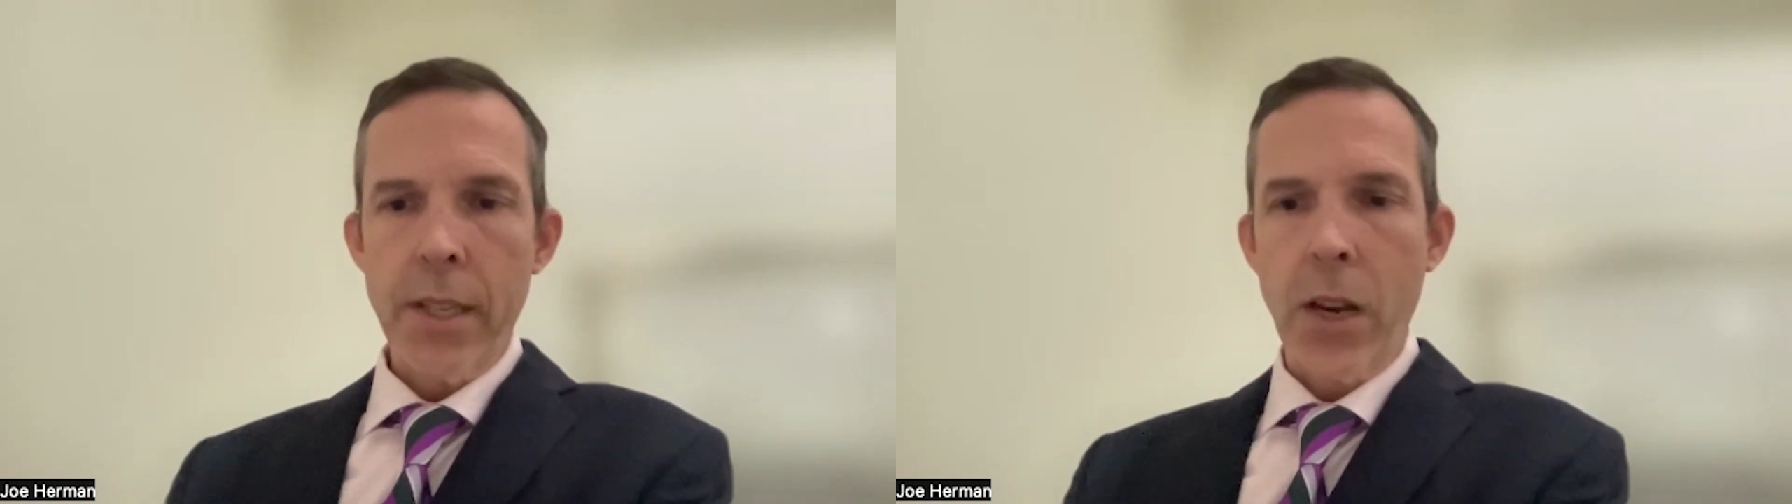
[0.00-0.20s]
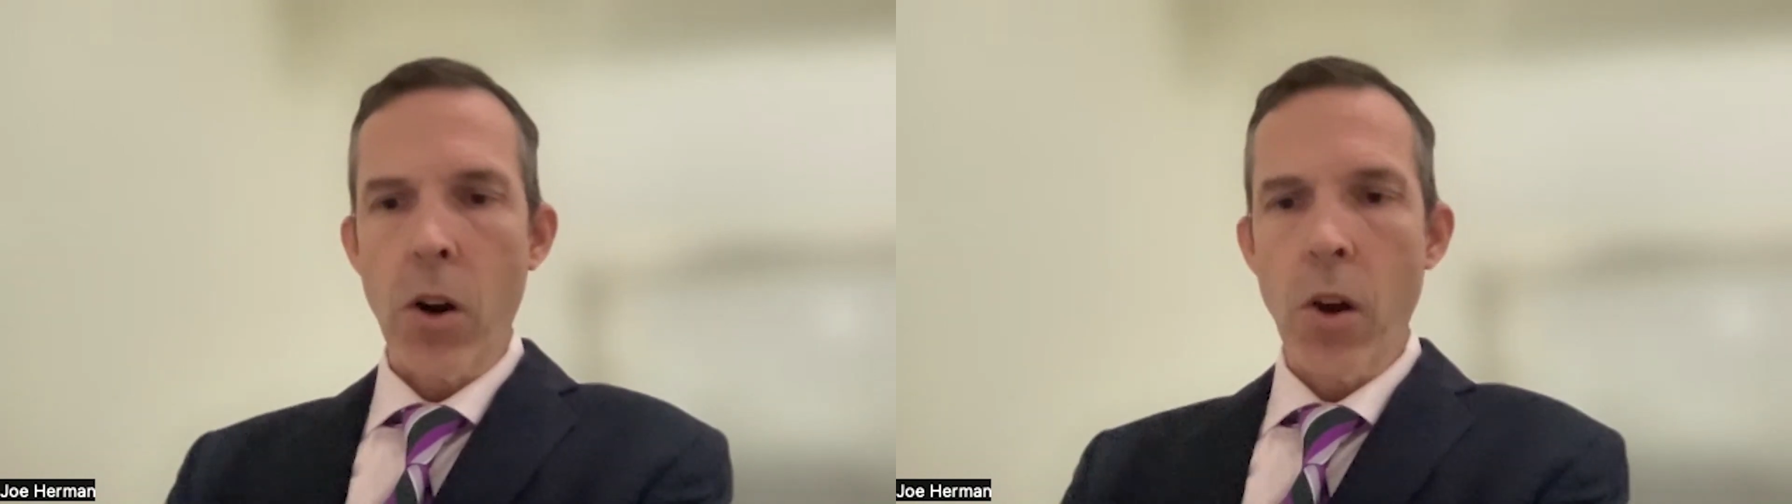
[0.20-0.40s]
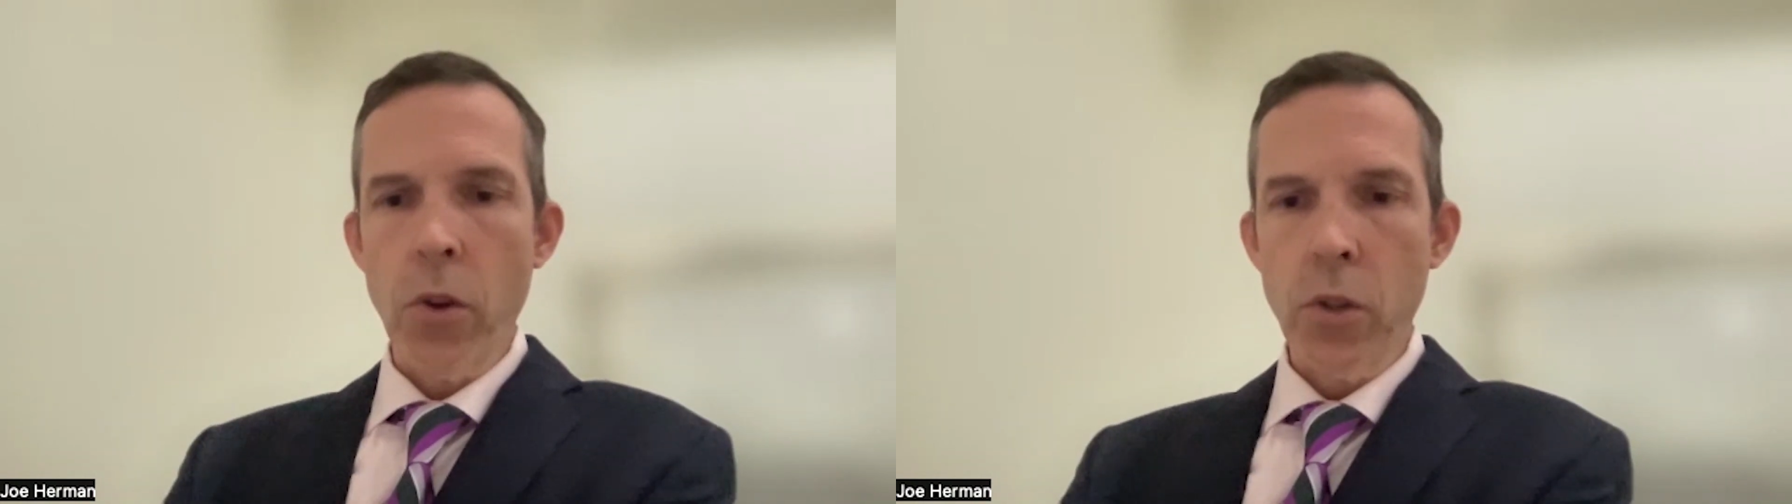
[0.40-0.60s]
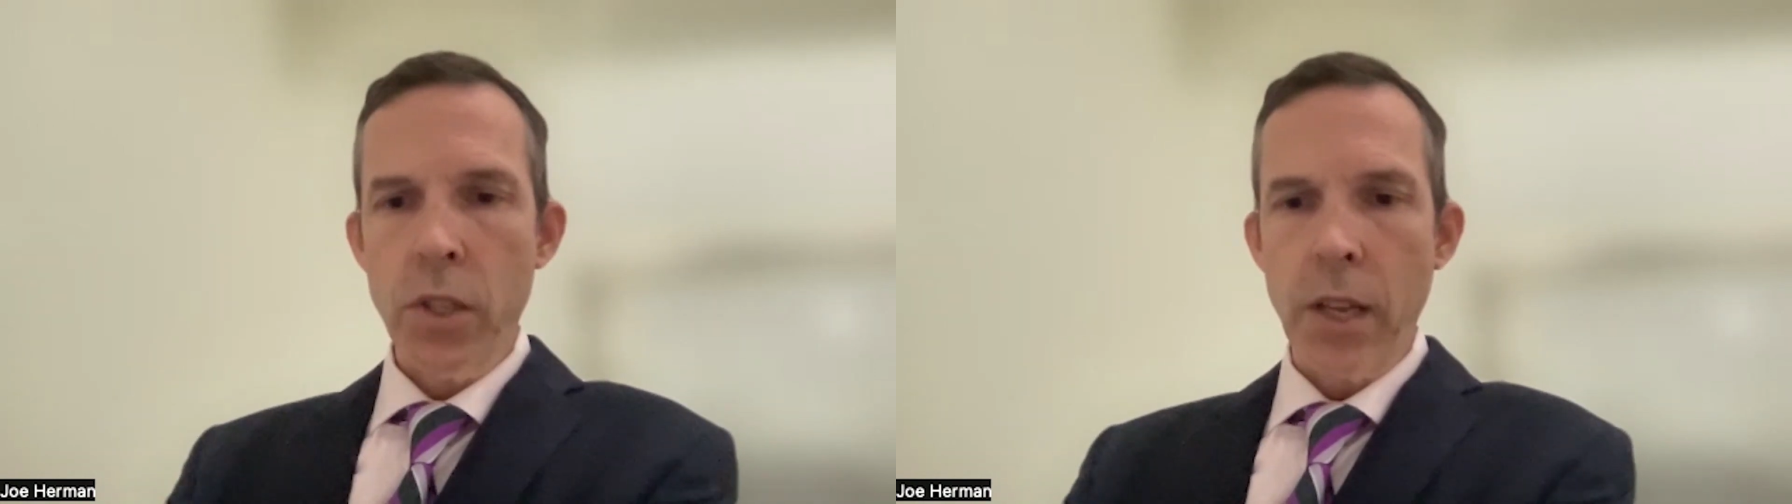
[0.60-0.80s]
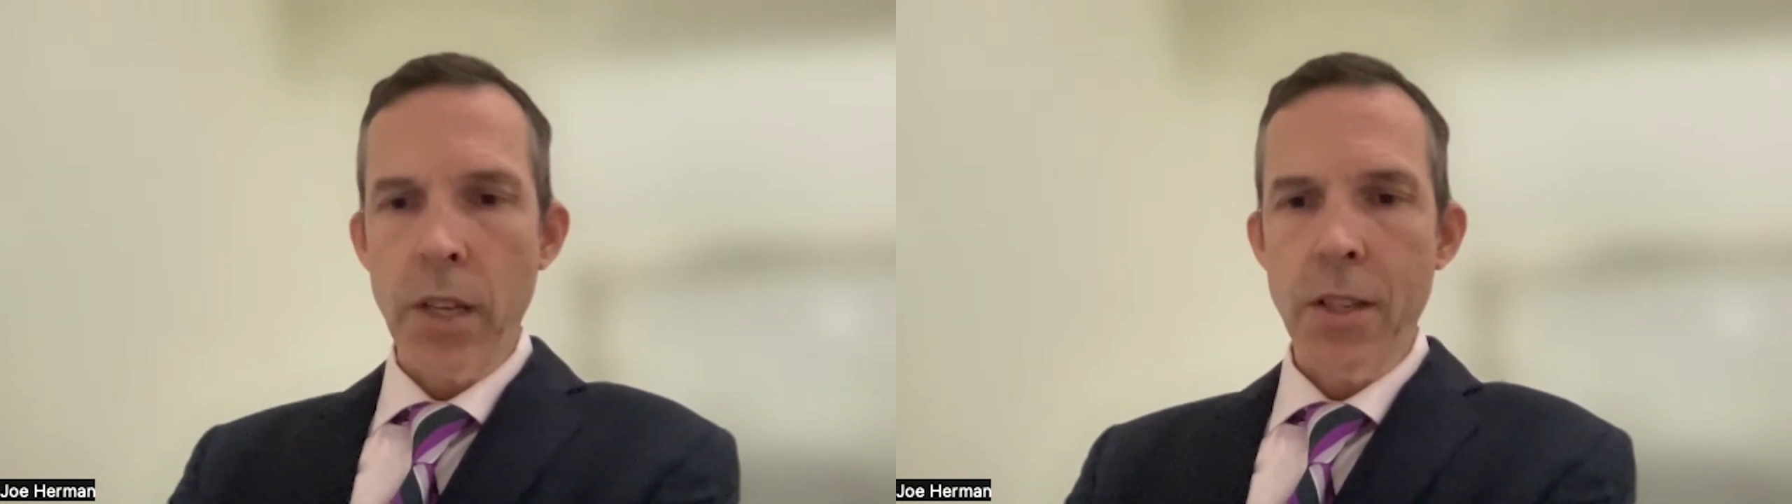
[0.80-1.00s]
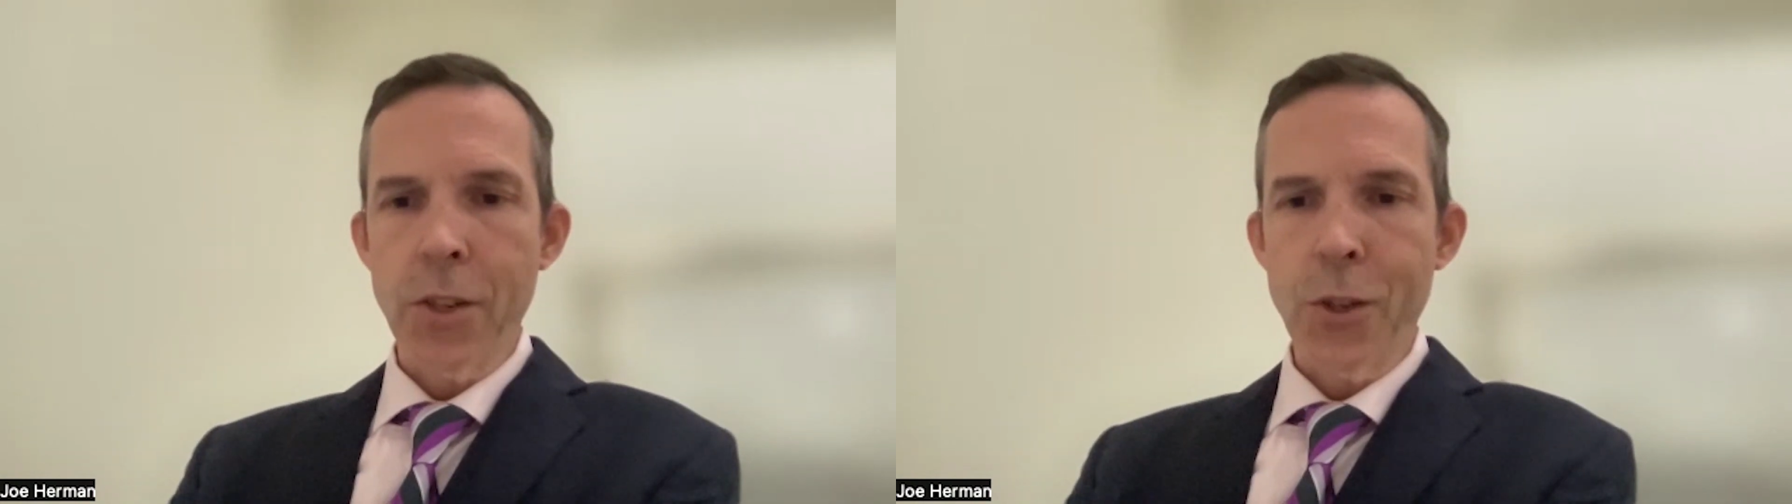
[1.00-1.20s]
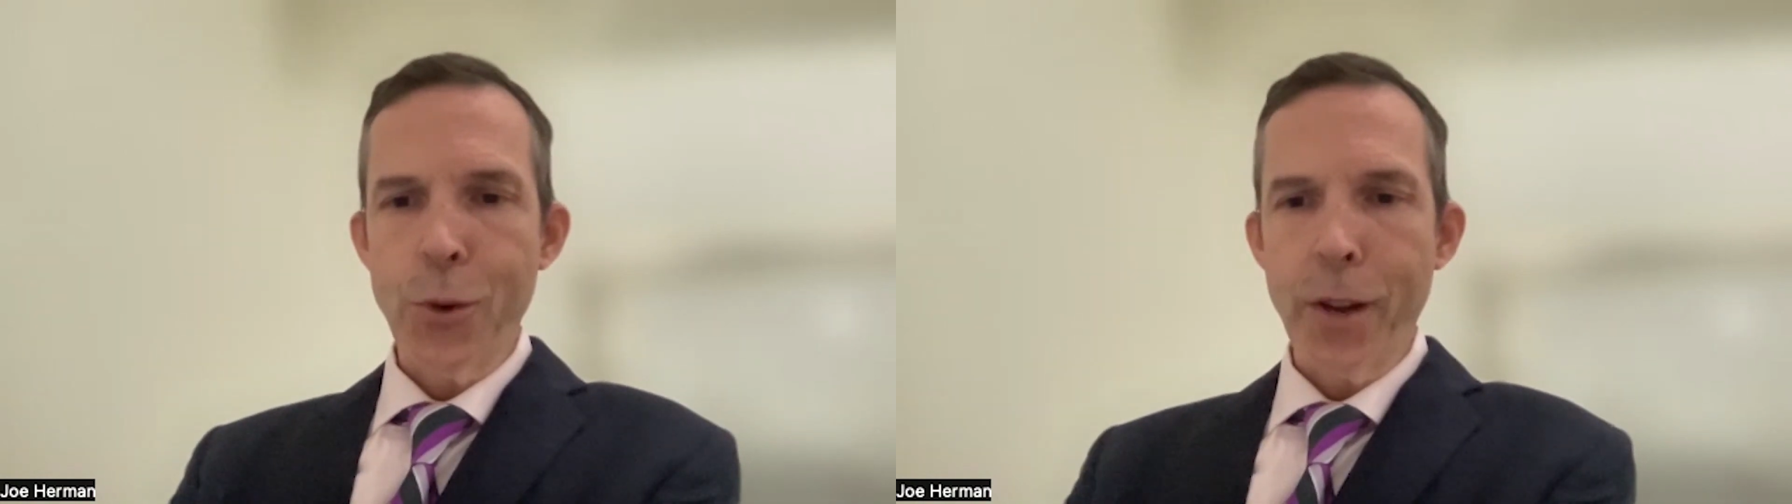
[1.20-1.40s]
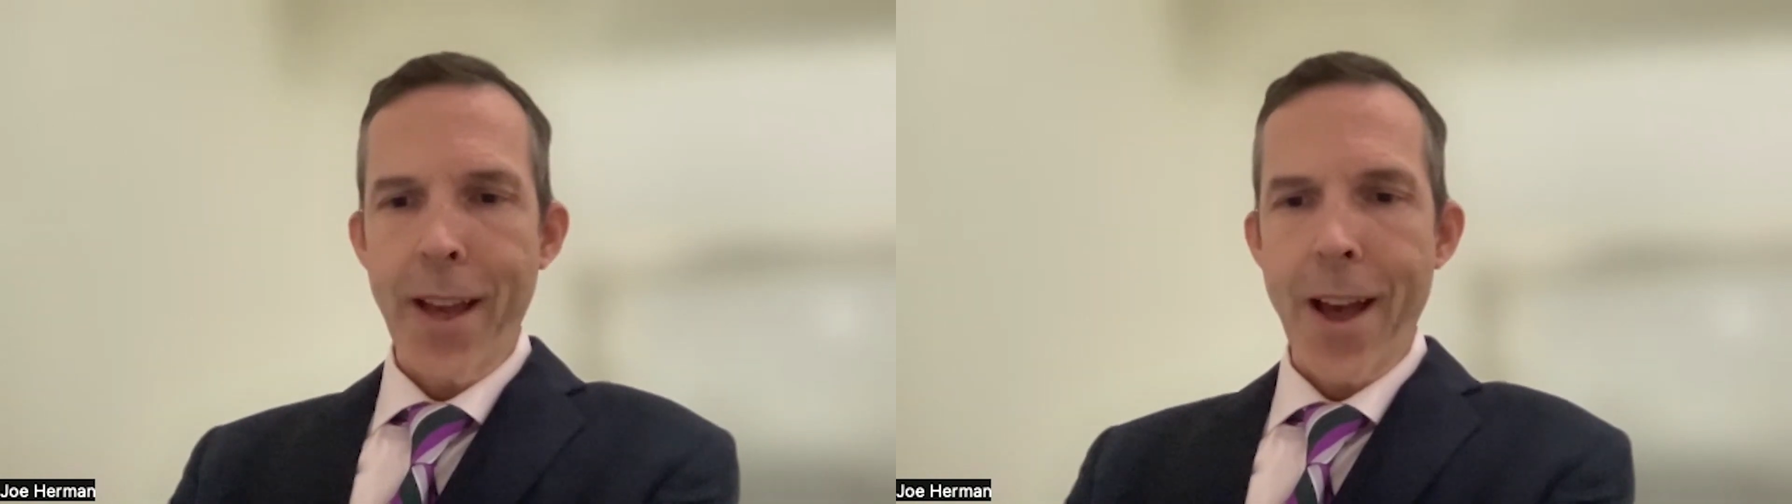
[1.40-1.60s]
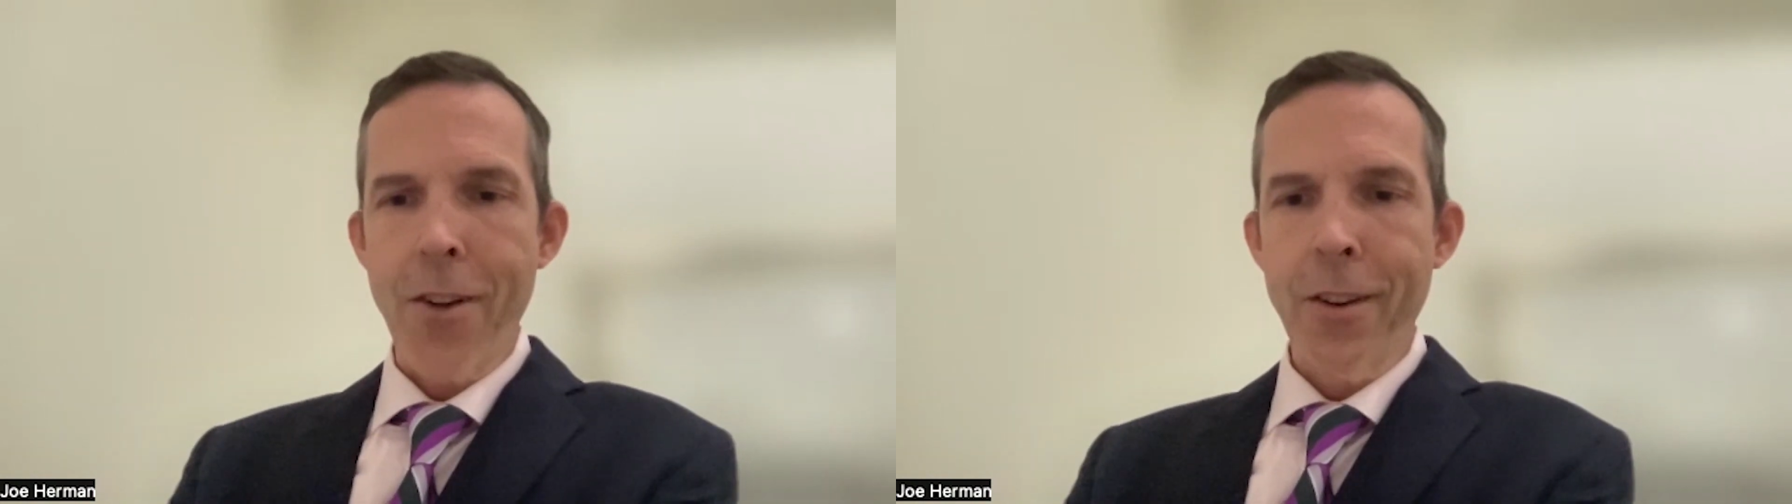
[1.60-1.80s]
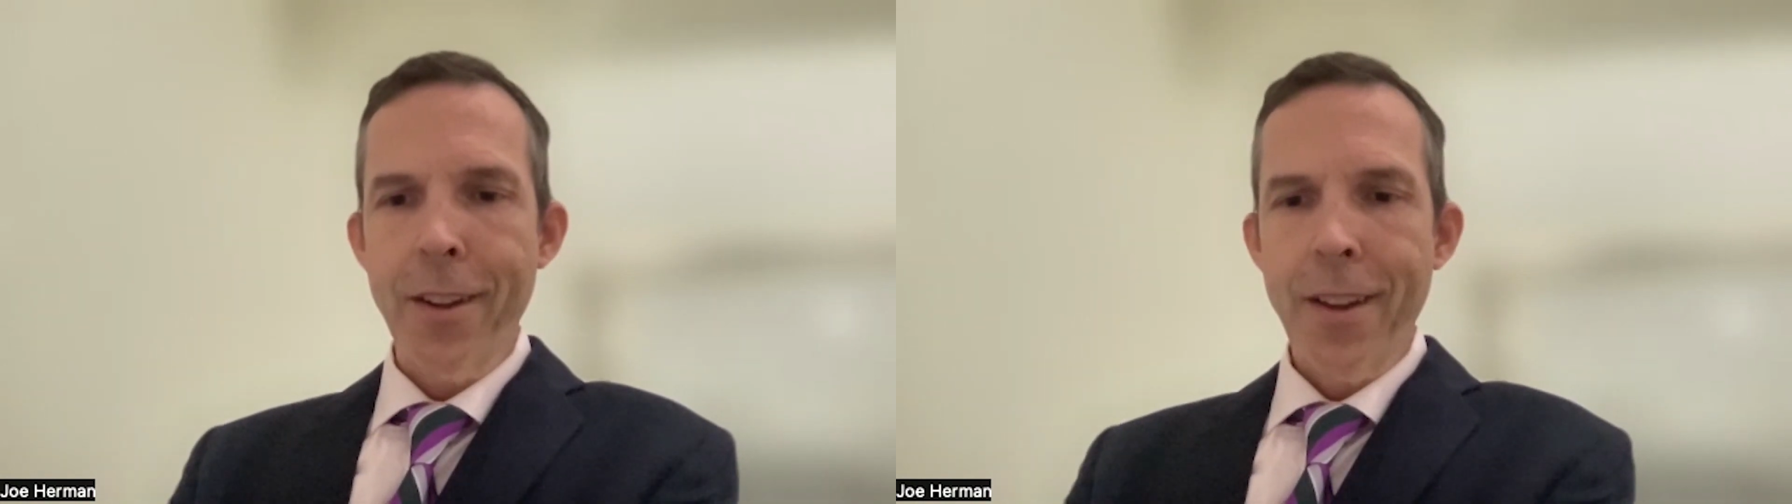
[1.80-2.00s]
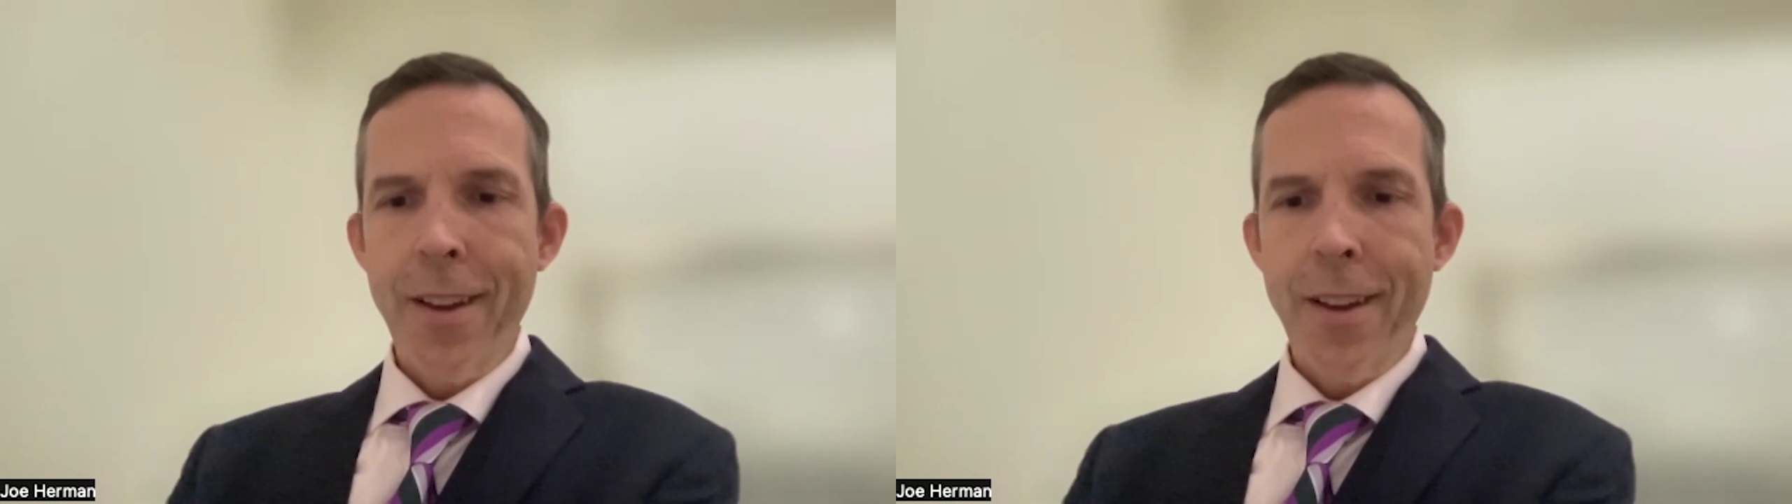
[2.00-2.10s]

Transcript: to take all those things into account.